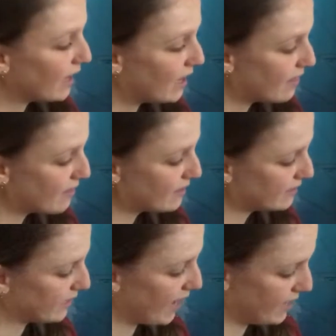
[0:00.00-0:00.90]
In
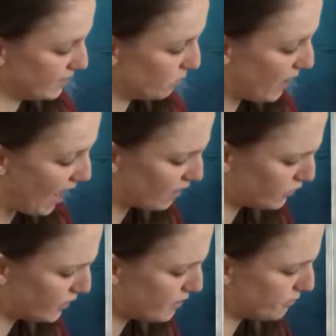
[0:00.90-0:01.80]
this case, we
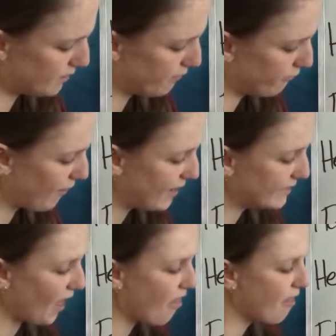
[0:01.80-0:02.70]
actually use the
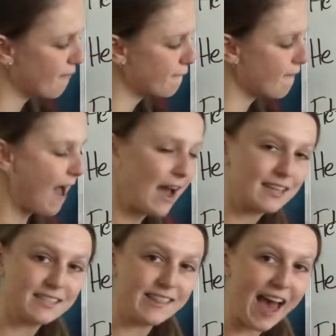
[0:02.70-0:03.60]
phrase the
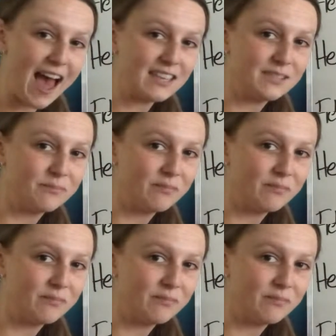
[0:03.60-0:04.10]
fact that.